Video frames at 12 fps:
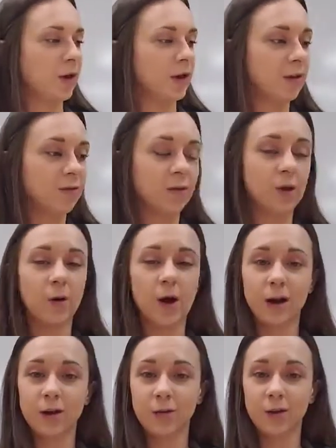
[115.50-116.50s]
even though
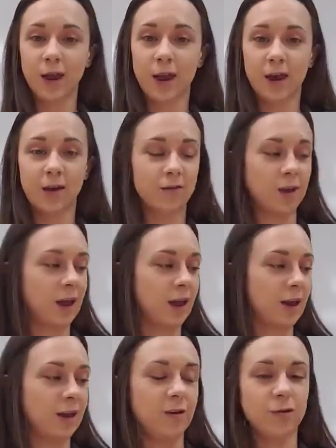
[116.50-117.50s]
I only have
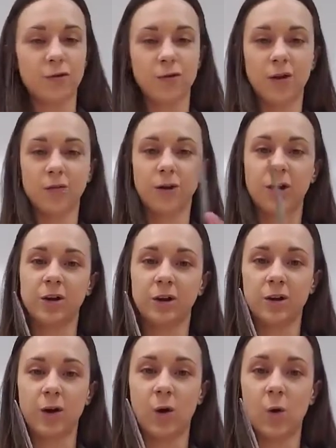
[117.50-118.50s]
a needle driver
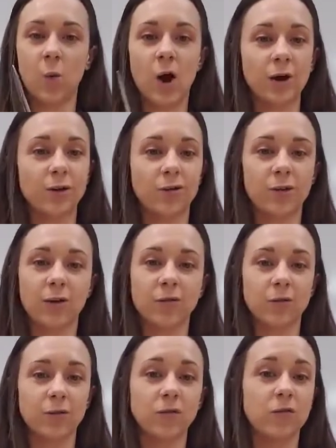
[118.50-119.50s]
here, a wire
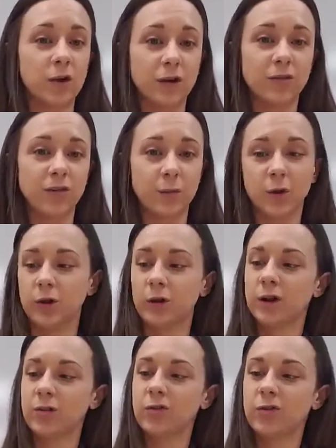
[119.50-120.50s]
driver is very similar.
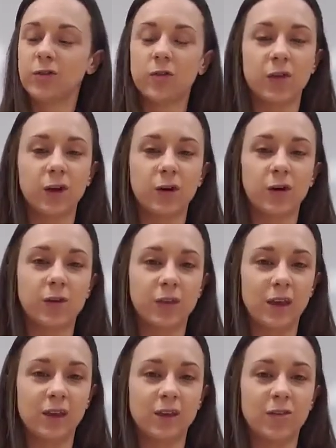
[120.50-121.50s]
It's just thicker on
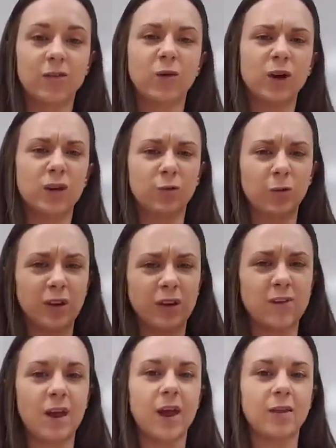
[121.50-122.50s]
the end so it can really
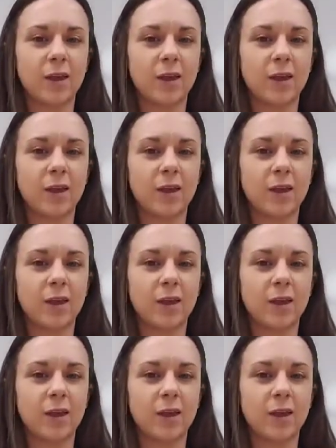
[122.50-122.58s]
take